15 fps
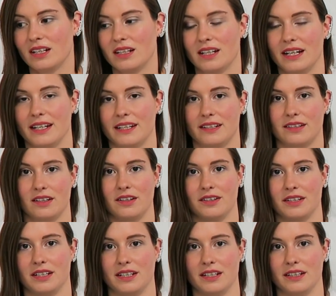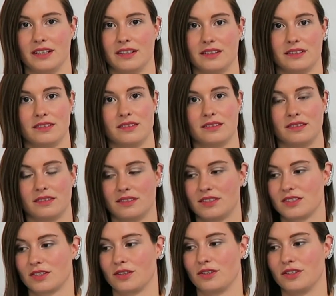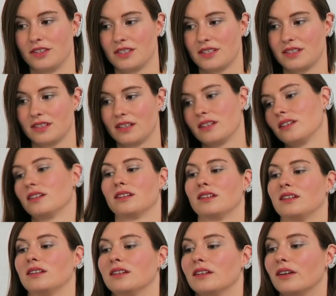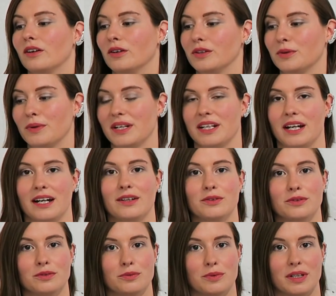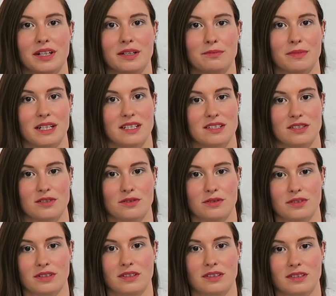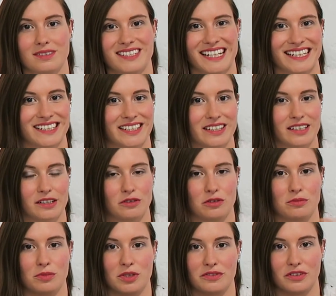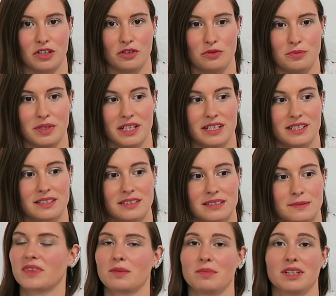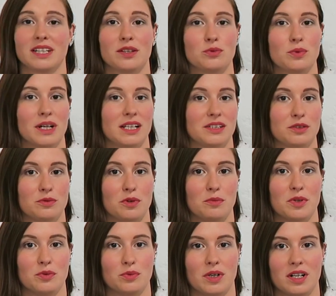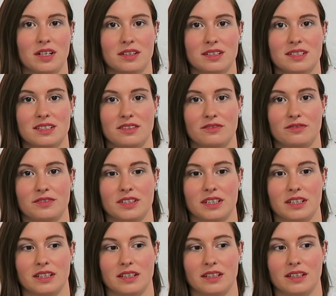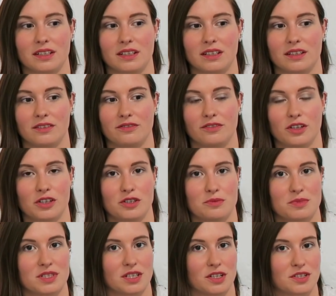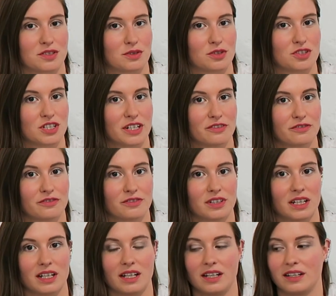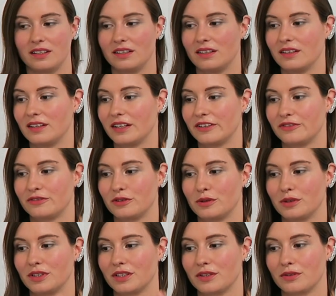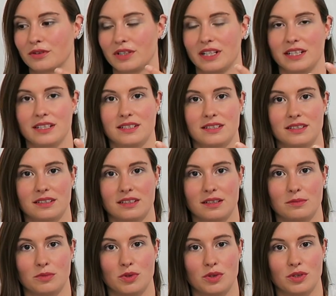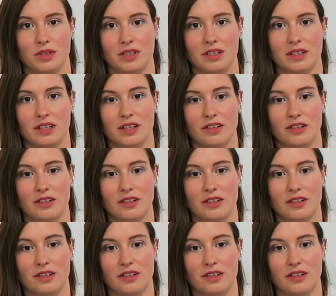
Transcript: Like on the skirt, all the way down where it makes you technically look more voluminous. But then while the woman walks, the volume starts to shift and therefore creates a more